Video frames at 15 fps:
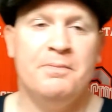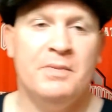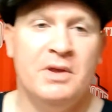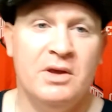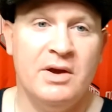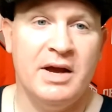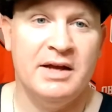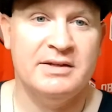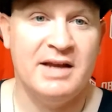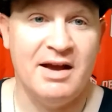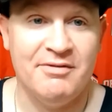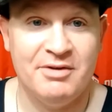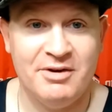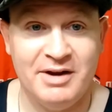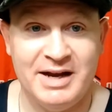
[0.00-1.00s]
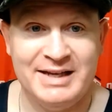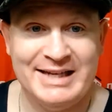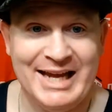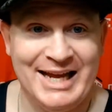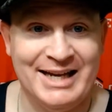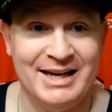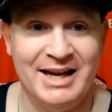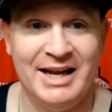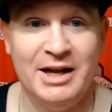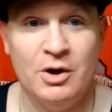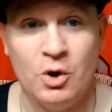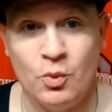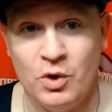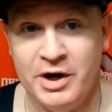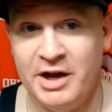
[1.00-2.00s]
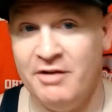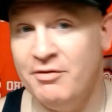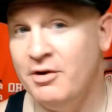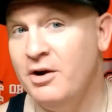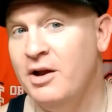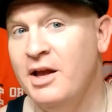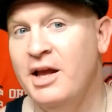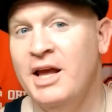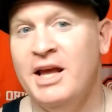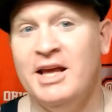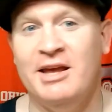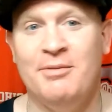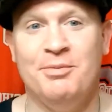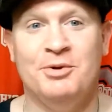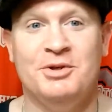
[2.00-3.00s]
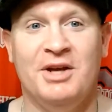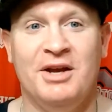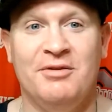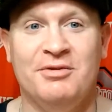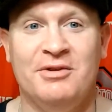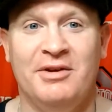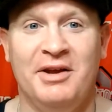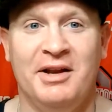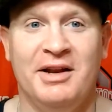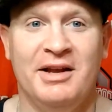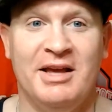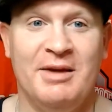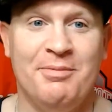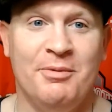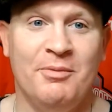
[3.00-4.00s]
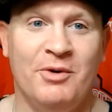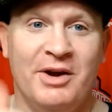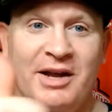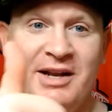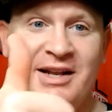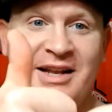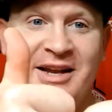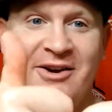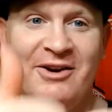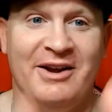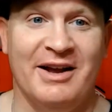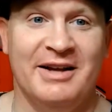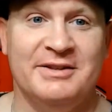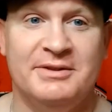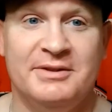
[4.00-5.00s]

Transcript: You guys have a great day, night, or whenever. Keep your shaves clean. Keep them wet. Later, guys.